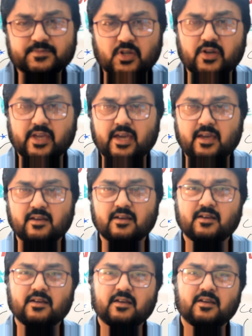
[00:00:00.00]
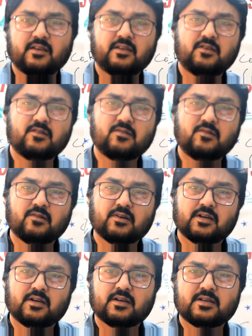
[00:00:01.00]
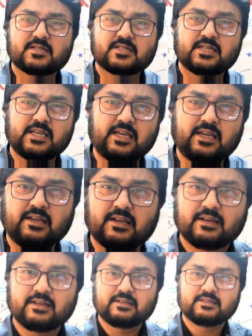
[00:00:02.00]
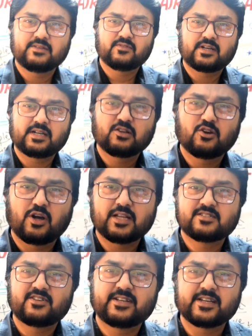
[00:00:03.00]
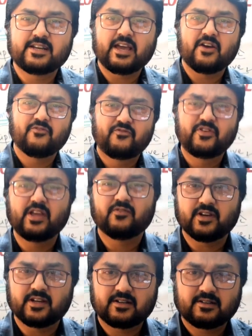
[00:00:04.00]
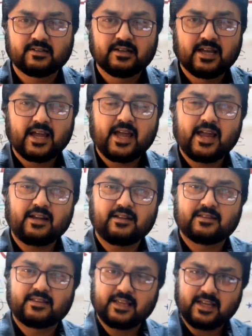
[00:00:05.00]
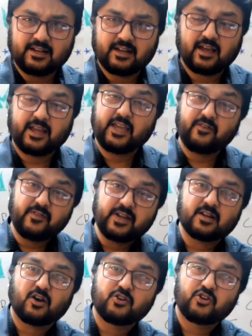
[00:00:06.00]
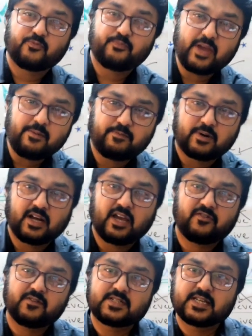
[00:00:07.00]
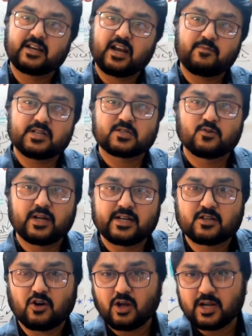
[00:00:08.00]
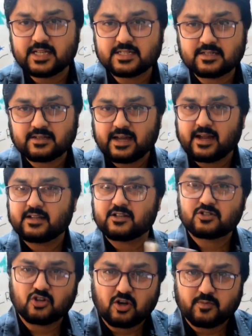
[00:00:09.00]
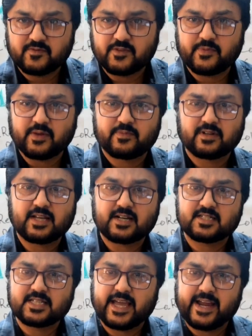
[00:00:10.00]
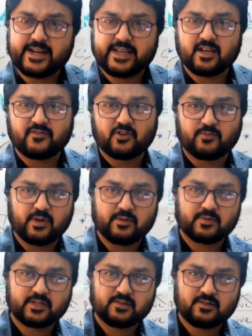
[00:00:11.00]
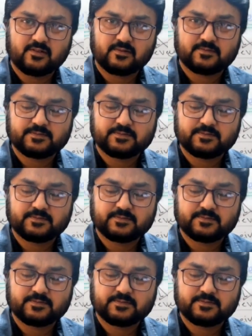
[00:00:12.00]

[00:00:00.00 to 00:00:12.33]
Okay, you see the word college written everywhere, and then even on your paper, FFC Grammar School and College, at the top of the paper, that is the heading of your paper, you know,